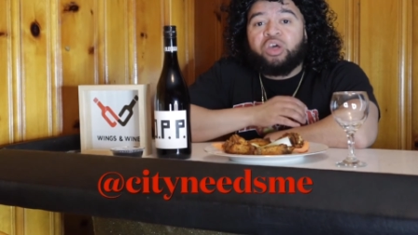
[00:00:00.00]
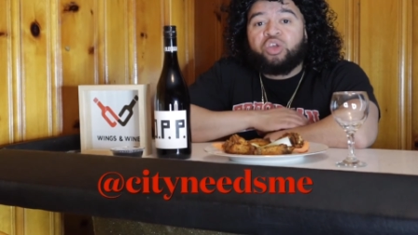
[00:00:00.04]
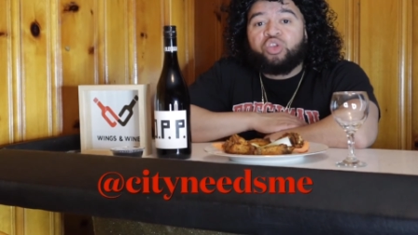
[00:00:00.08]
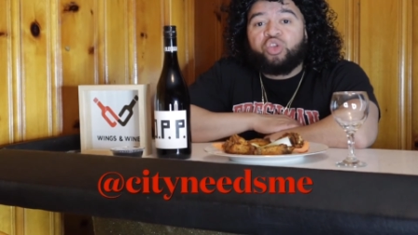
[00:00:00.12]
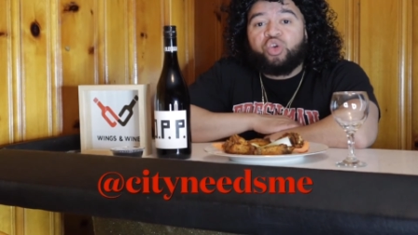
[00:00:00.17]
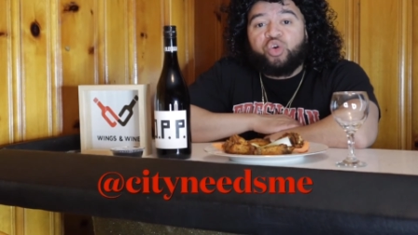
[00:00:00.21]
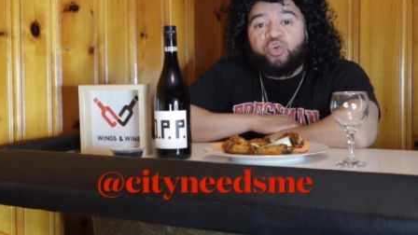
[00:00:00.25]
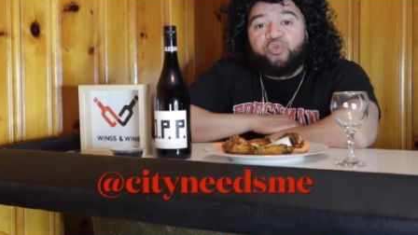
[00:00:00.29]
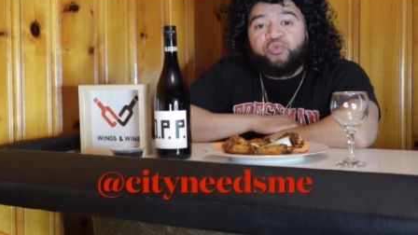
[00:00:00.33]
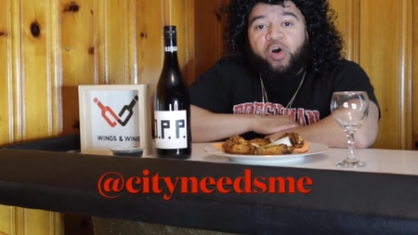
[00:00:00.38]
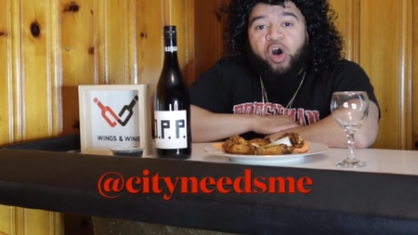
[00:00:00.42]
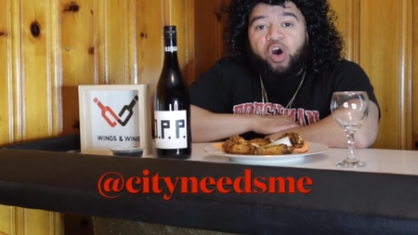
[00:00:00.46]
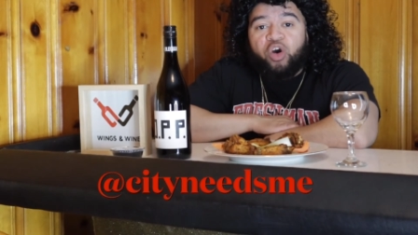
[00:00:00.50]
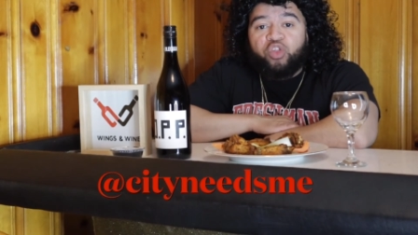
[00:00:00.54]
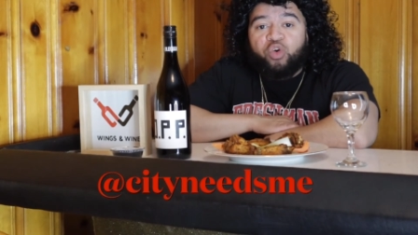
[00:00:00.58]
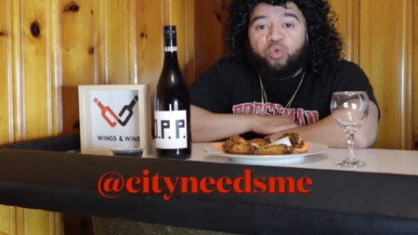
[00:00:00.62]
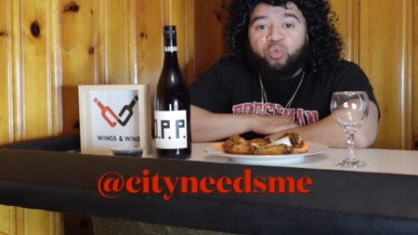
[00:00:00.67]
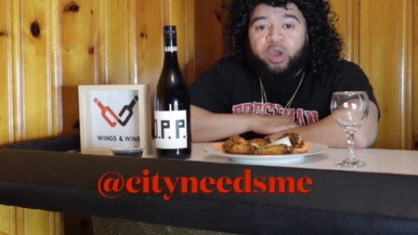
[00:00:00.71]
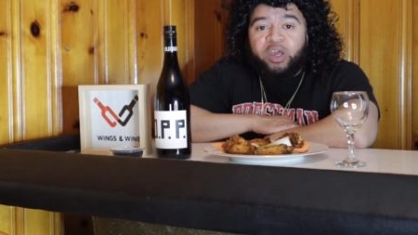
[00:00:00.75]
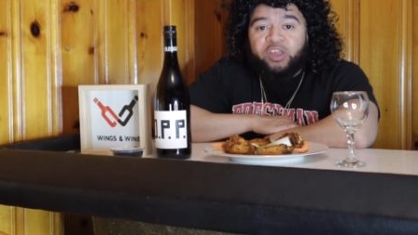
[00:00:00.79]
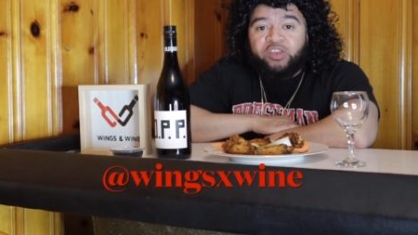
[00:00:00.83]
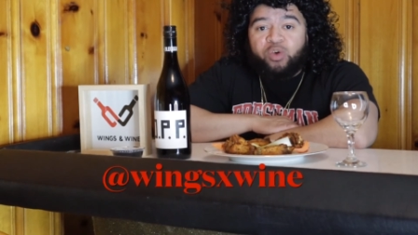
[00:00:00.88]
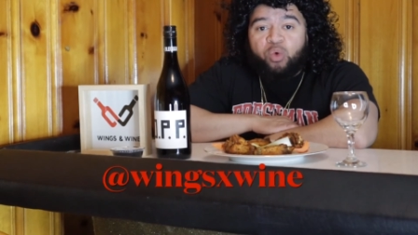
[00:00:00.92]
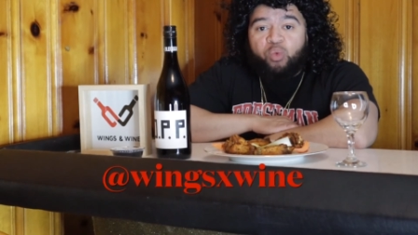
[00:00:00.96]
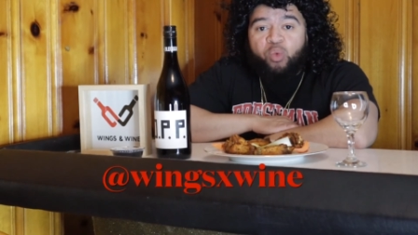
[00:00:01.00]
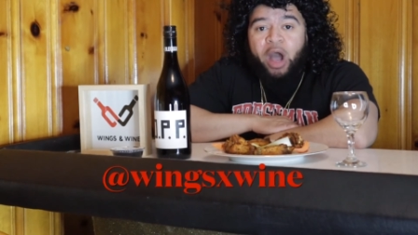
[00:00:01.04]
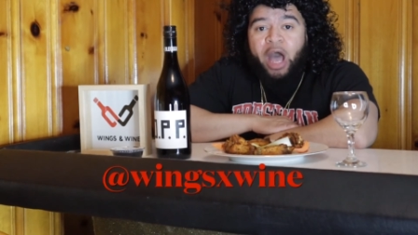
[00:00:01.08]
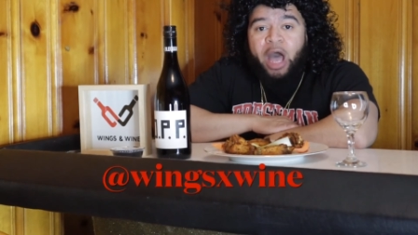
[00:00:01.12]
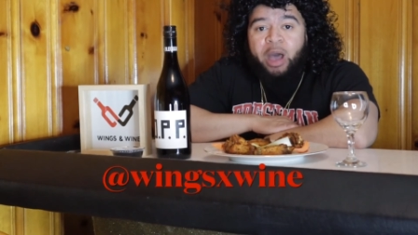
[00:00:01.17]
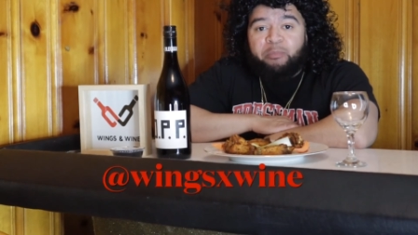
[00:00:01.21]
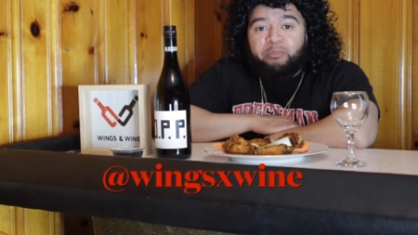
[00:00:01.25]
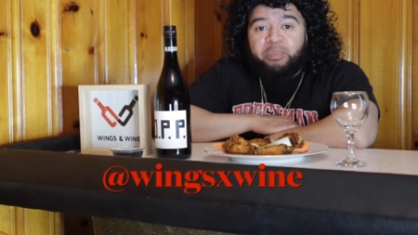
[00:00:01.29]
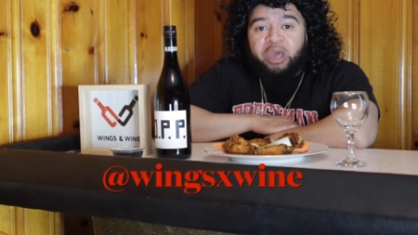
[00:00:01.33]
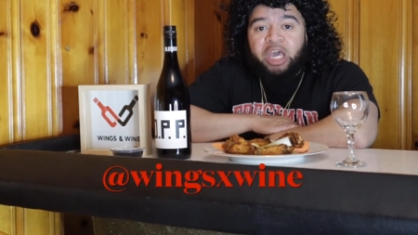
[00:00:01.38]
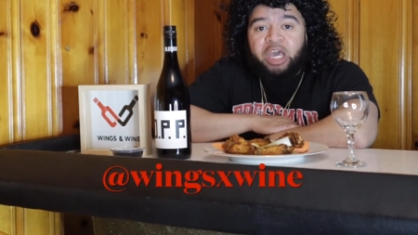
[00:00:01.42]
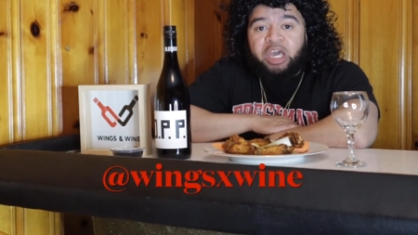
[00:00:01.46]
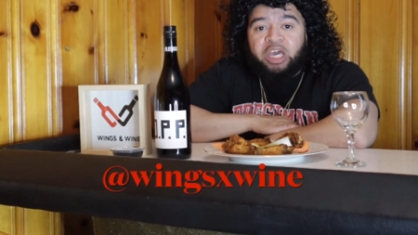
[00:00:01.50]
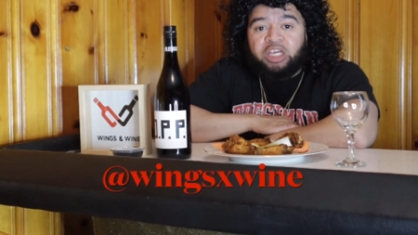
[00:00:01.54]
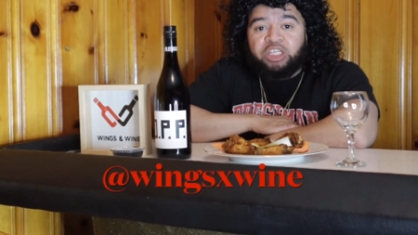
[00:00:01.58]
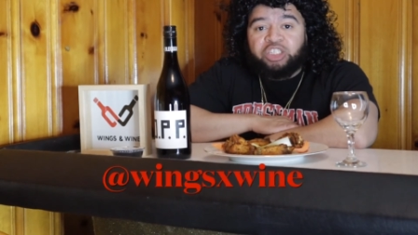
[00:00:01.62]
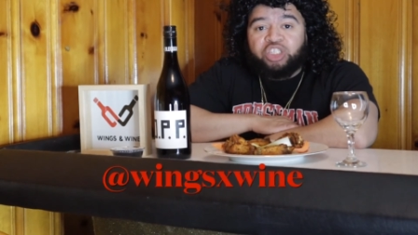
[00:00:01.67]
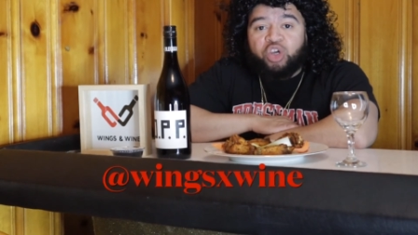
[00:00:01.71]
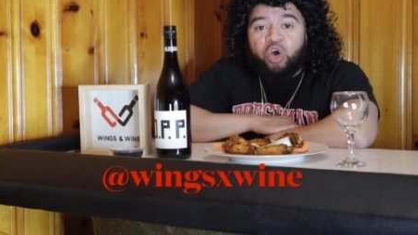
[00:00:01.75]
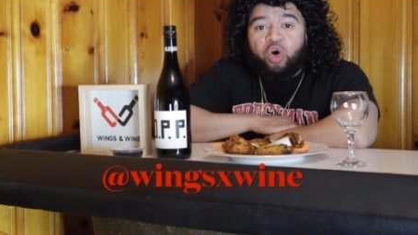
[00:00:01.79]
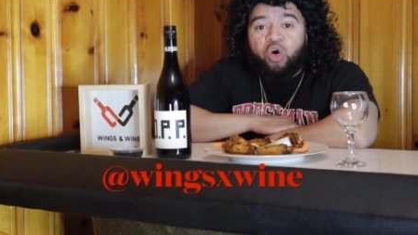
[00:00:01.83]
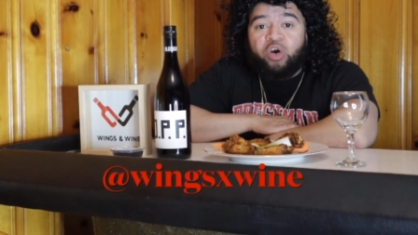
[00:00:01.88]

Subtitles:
You can follow the Wings and Wine page